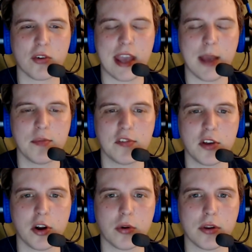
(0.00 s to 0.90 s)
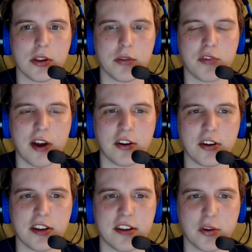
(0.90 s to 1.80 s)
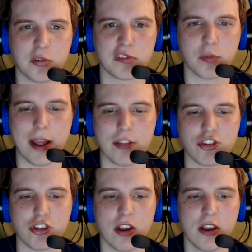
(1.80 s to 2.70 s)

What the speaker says: games you find on Nintendo Switch.